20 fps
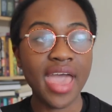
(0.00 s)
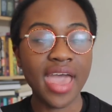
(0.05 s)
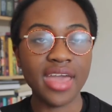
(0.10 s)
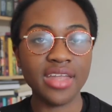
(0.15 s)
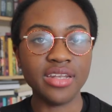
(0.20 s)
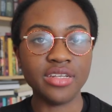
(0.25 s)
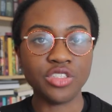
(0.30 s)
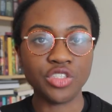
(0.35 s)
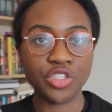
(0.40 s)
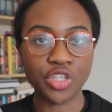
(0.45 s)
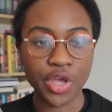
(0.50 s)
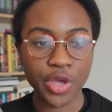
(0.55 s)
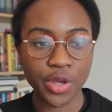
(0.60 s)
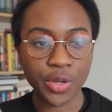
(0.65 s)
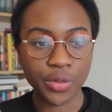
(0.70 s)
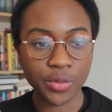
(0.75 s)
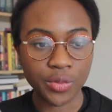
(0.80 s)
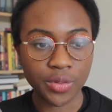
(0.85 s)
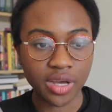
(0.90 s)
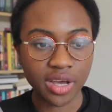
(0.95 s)
And
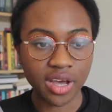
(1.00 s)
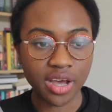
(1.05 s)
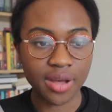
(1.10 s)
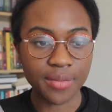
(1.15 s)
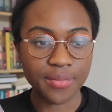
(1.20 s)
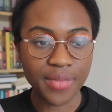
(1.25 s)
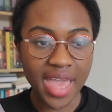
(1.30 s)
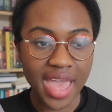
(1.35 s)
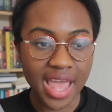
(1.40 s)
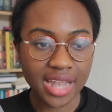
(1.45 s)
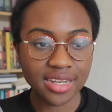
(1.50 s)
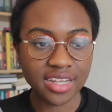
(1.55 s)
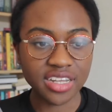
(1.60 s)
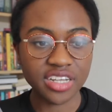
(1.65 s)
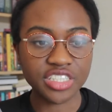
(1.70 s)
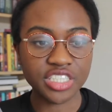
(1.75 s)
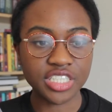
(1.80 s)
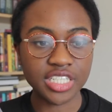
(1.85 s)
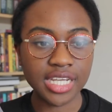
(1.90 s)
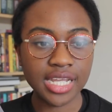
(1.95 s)
so um,
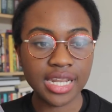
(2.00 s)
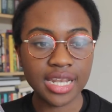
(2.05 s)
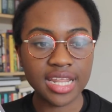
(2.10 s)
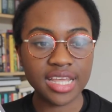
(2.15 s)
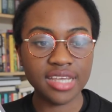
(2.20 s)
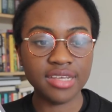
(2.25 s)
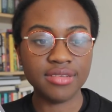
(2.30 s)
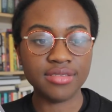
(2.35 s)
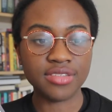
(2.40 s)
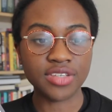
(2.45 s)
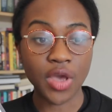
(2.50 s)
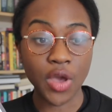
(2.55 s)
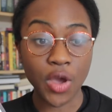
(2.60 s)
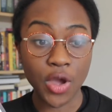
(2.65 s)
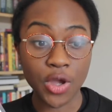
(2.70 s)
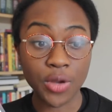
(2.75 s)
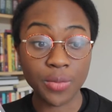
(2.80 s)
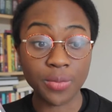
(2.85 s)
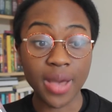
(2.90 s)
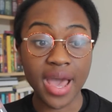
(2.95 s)
Ella, she leaves
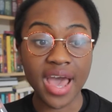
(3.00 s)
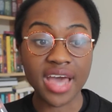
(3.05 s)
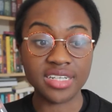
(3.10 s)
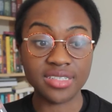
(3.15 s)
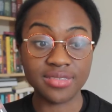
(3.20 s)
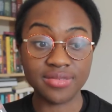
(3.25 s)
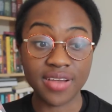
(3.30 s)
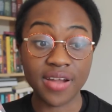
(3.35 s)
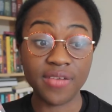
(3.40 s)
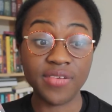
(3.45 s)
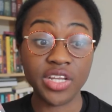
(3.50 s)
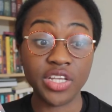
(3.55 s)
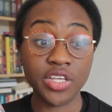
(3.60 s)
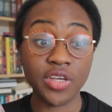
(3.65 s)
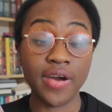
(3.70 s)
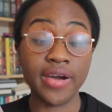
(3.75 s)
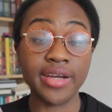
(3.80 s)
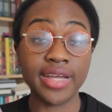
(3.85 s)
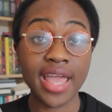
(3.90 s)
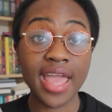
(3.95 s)
home at a very
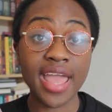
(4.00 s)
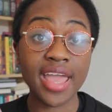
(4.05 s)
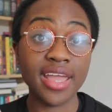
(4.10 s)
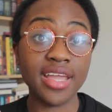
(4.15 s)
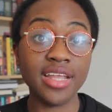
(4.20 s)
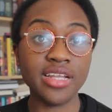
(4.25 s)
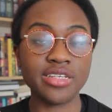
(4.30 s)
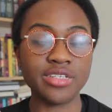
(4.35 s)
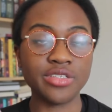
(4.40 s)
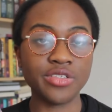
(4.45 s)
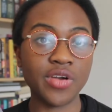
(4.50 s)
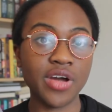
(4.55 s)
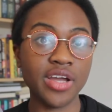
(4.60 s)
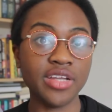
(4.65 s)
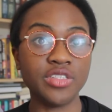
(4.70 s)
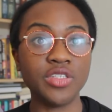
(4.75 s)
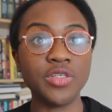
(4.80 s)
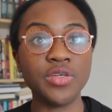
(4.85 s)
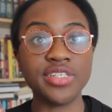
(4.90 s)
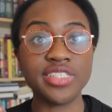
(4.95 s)
young age
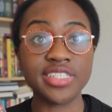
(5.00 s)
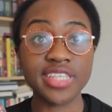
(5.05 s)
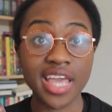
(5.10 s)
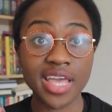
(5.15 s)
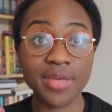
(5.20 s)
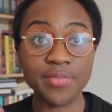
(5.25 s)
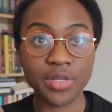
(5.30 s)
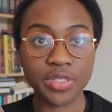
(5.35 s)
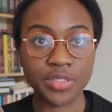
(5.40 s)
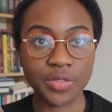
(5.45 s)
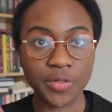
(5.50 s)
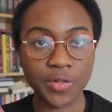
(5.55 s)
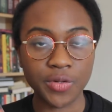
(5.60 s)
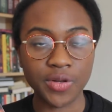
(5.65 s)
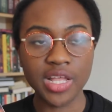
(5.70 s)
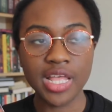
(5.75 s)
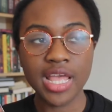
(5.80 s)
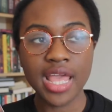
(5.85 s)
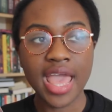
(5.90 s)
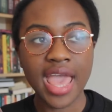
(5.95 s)
trying to escape it
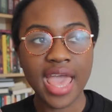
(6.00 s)
all.